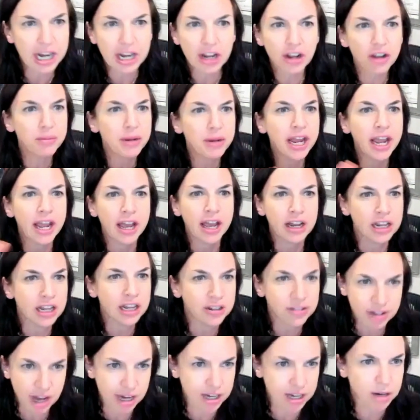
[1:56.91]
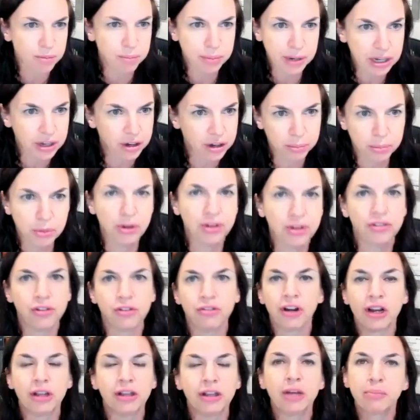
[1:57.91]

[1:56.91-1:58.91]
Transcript: It could be any diet, pick your poison, right?